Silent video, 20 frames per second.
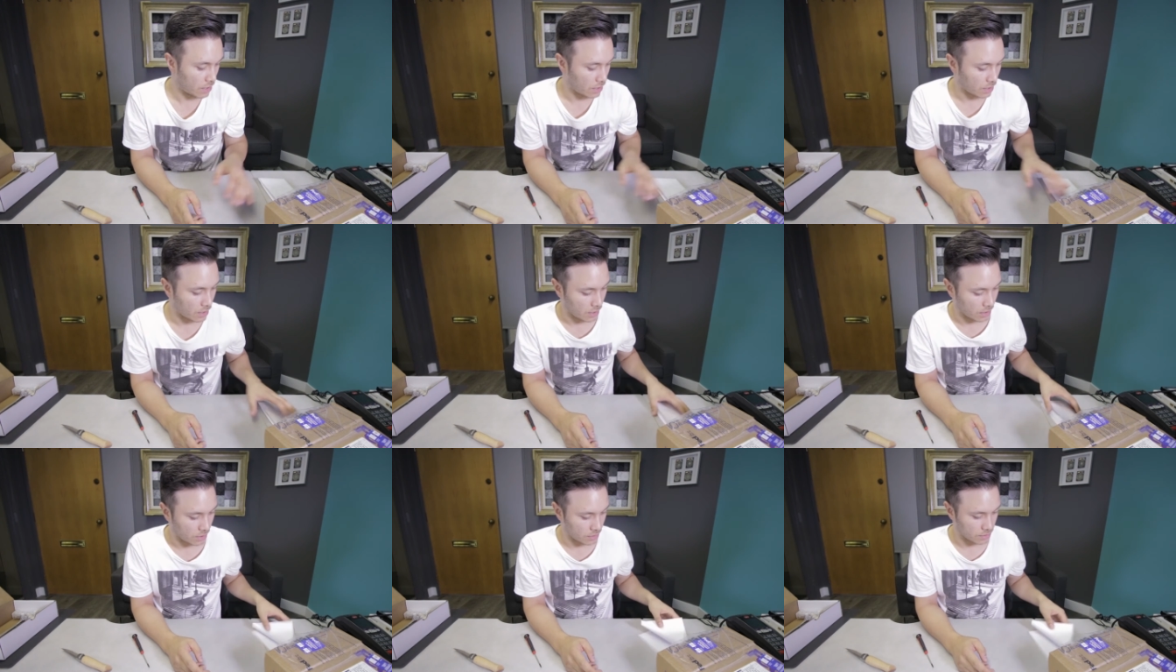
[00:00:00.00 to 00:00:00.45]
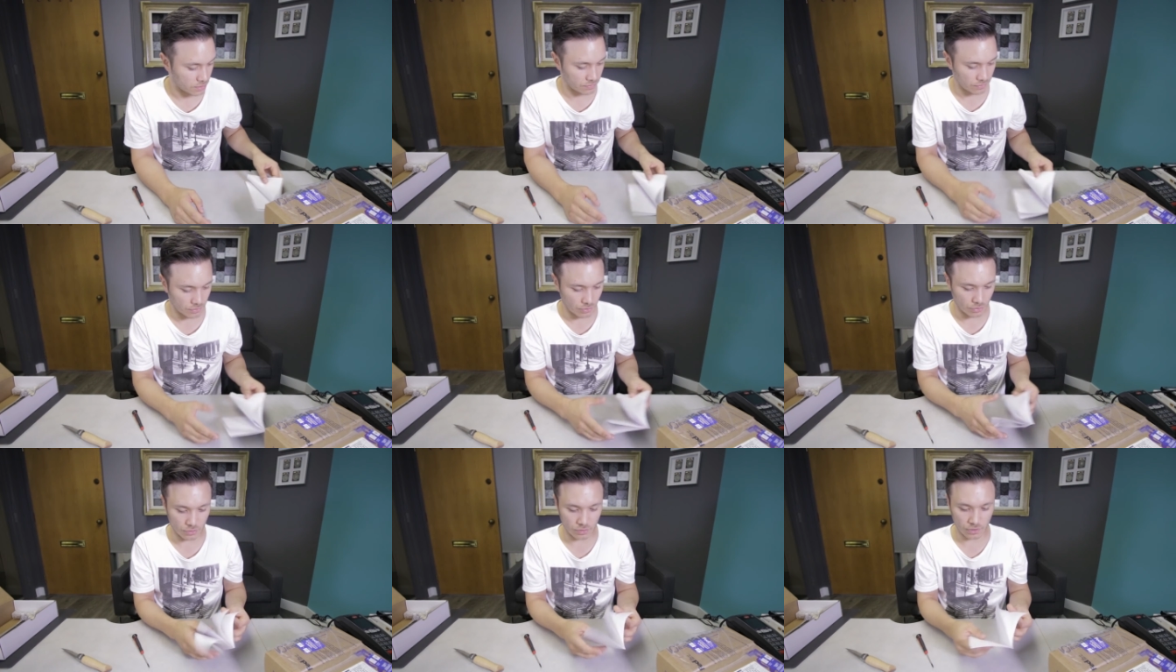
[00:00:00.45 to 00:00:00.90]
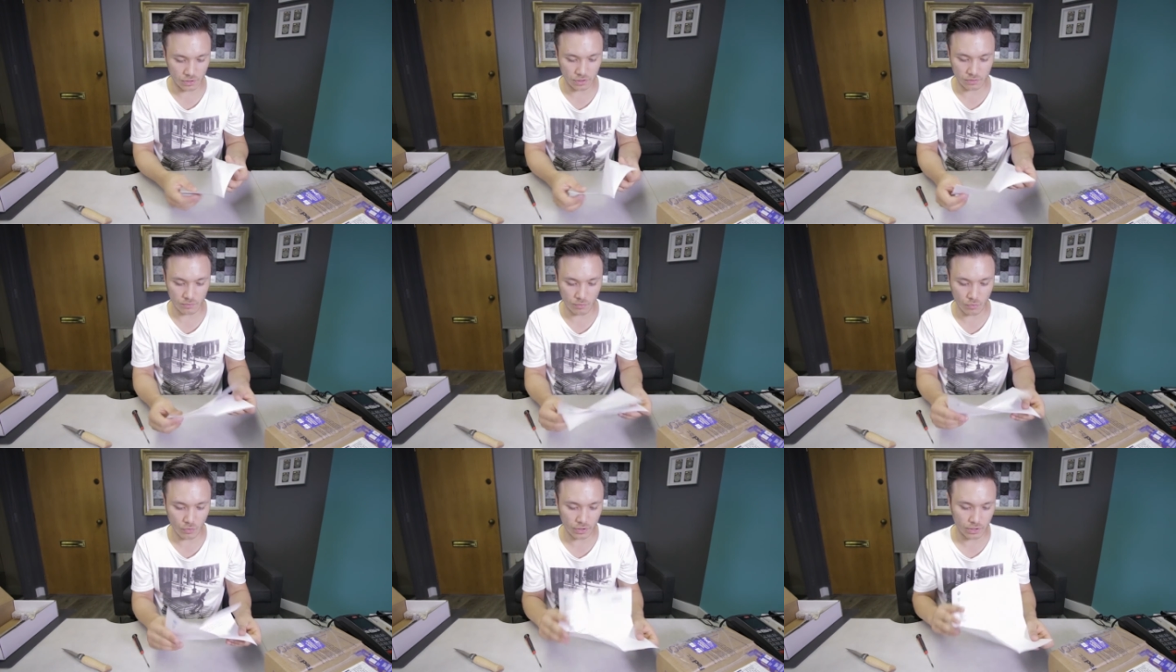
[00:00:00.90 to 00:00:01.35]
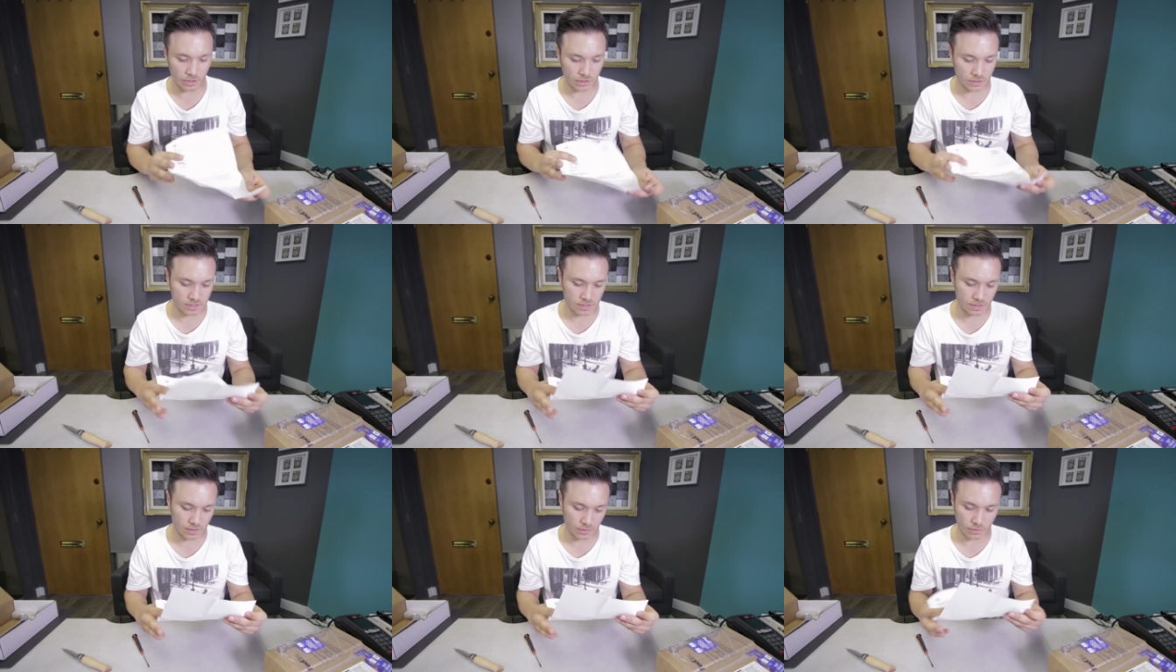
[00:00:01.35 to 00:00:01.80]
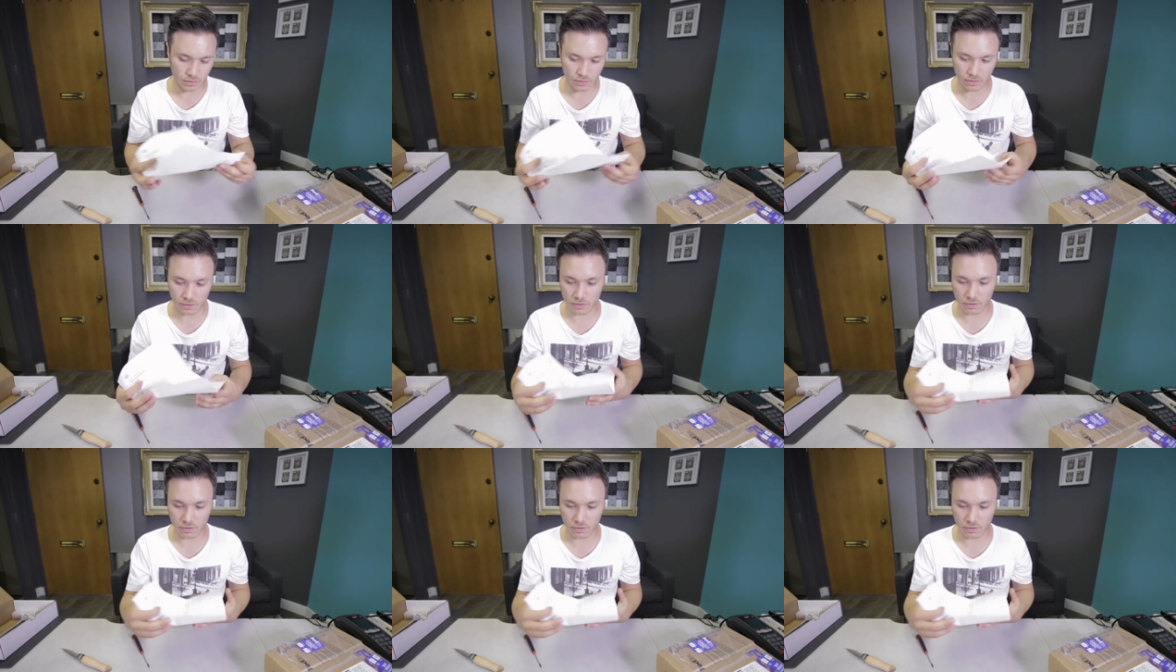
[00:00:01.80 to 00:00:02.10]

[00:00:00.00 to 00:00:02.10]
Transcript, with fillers: Uh, it's early in the morning still,